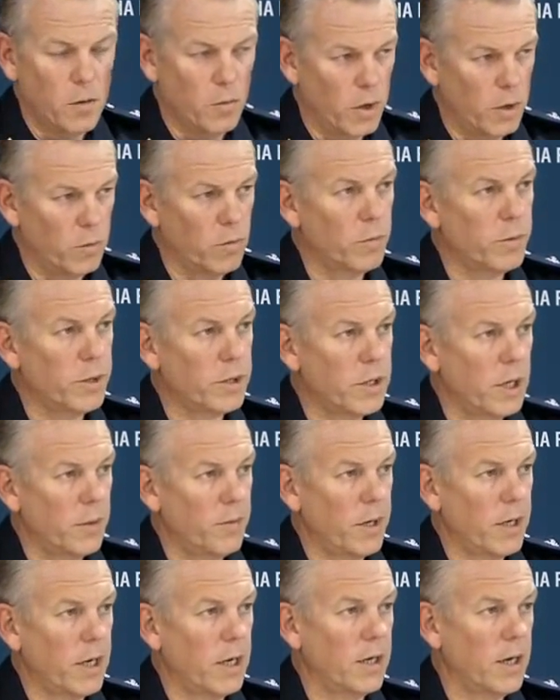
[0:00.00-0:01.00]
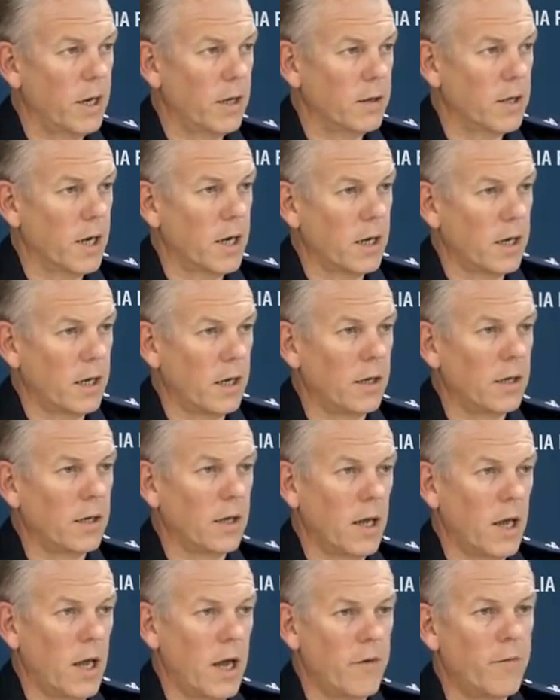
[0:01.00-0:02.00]
we will be stepping in and taking
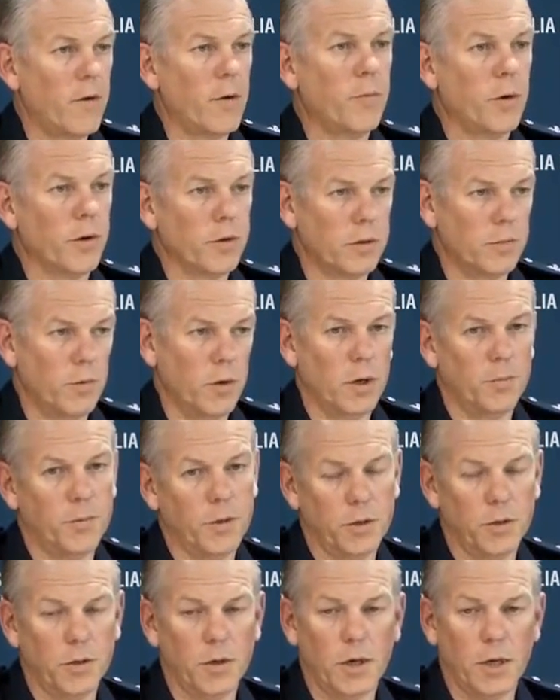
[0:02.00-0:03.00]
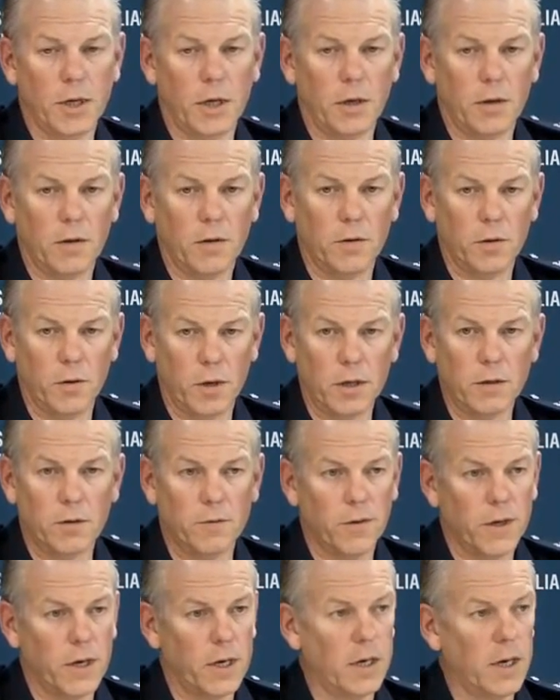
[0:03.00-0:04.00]
every possible opportunity to
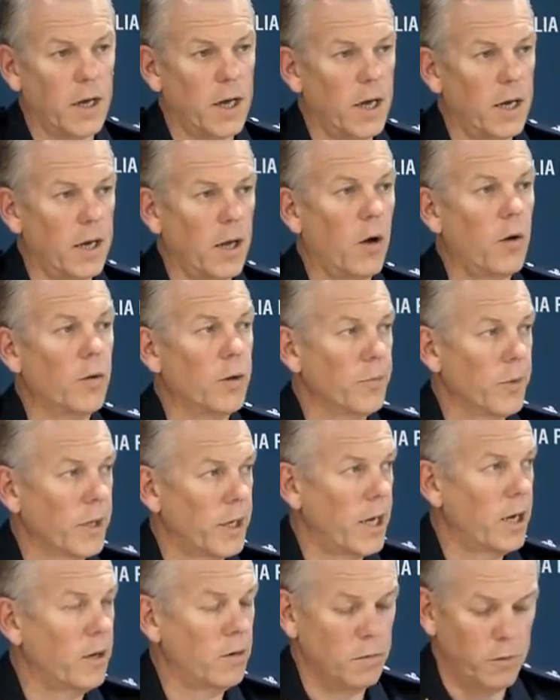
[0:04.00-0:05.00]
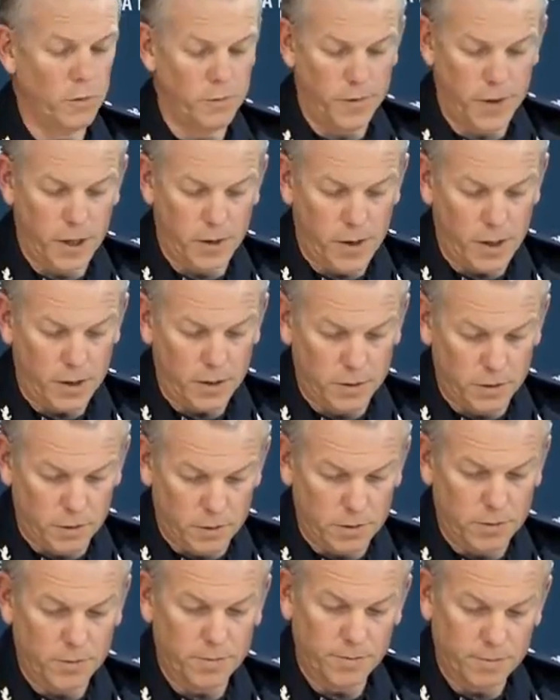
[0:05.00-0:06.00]
intervene and hold them accountable for their
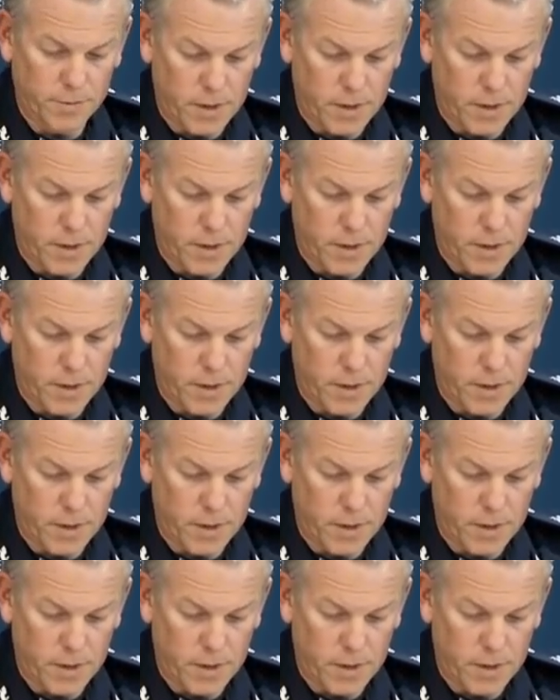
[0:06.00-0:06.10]
actions.